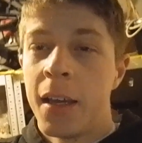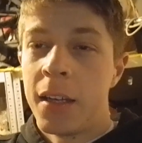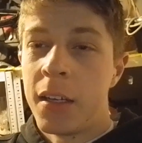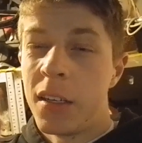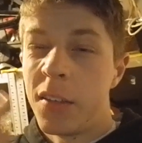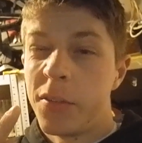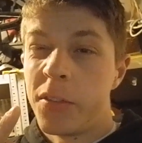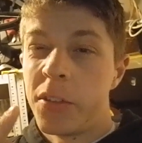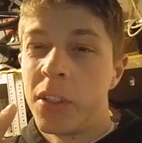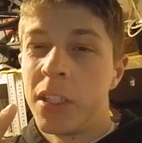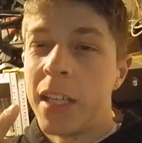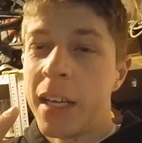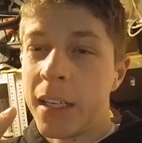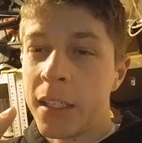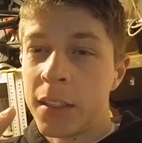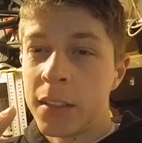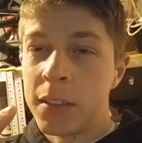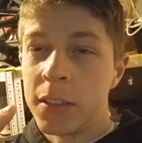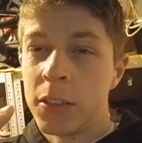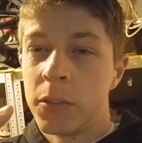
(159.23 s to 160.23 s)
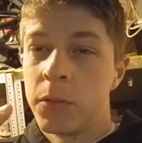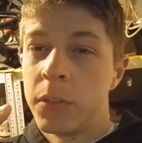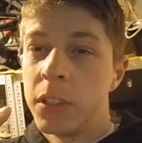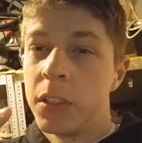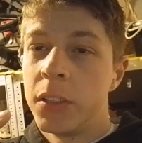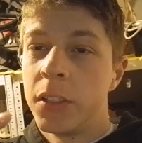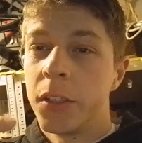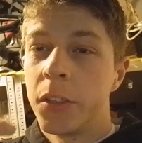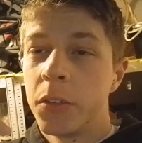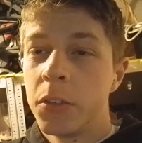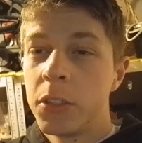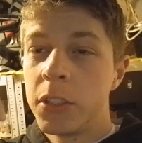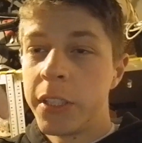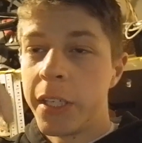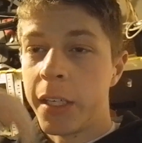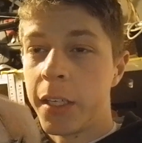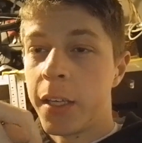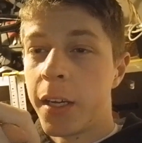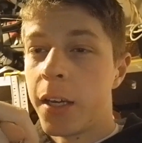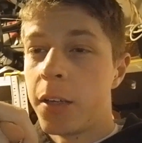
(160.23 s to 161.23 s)
And if you like this video,
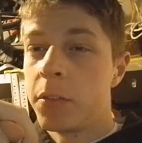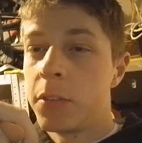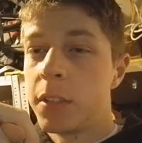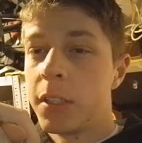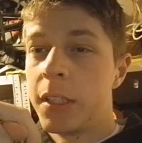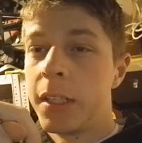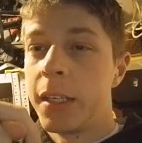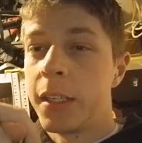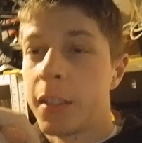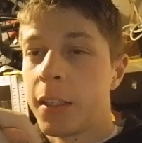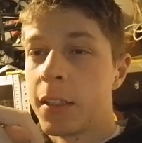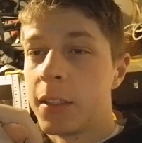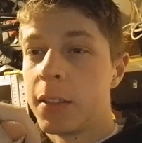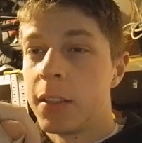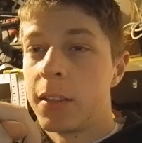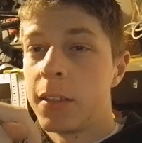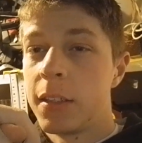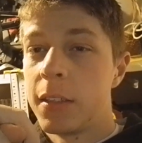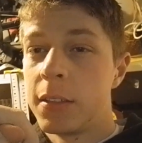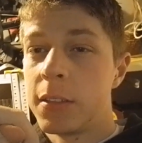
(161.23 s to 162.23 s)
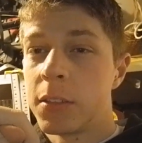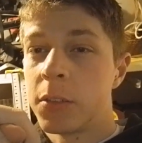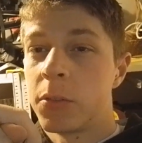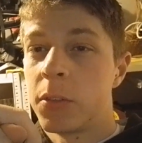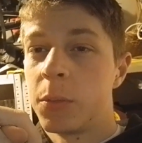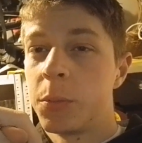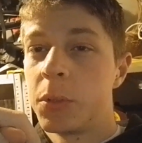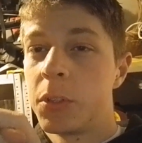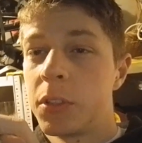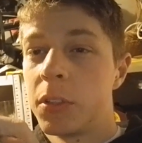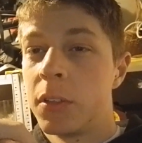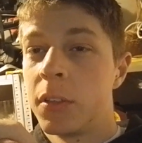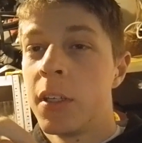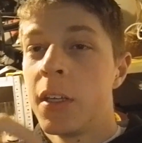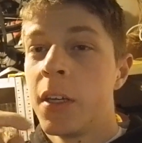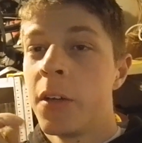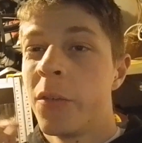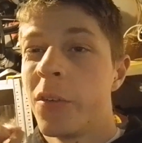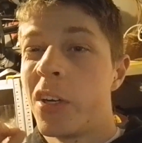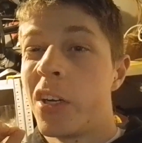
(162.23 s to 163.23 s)
check out the link in the
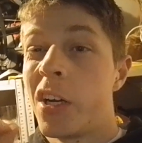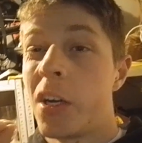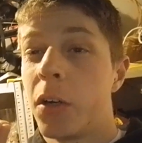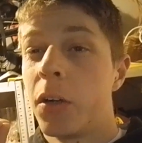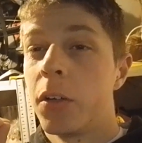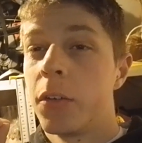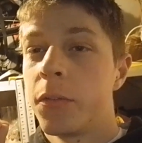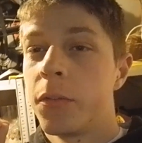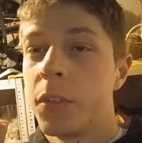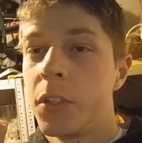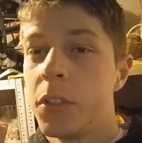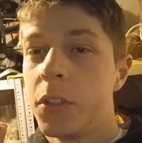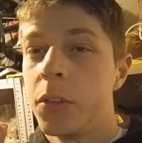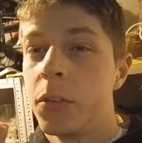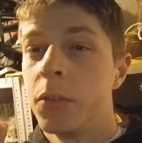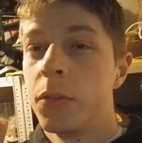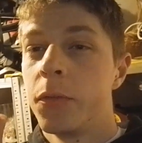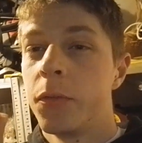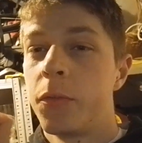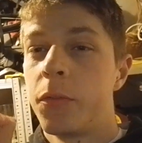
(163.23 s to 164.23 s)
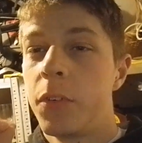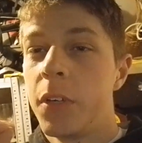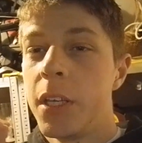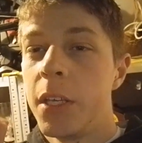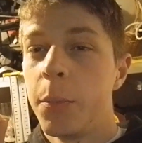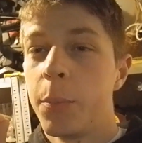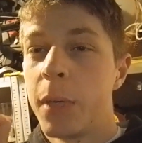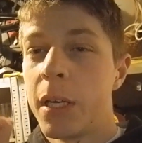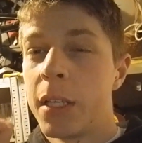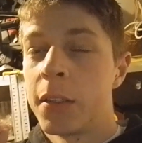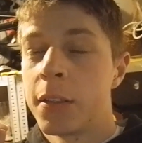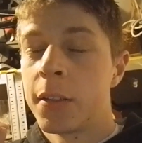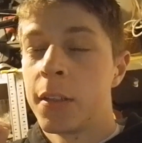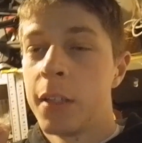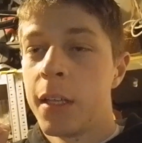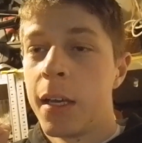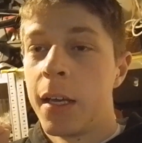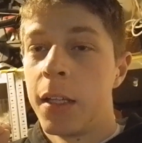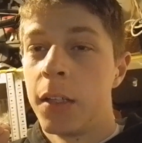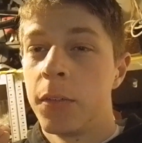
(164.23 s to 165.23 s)
description where I offer you free
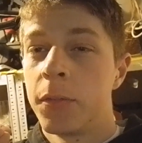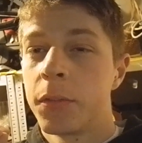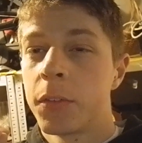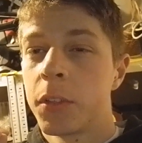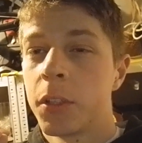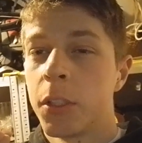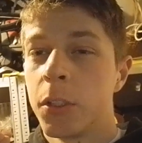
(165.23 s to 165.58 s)
mental health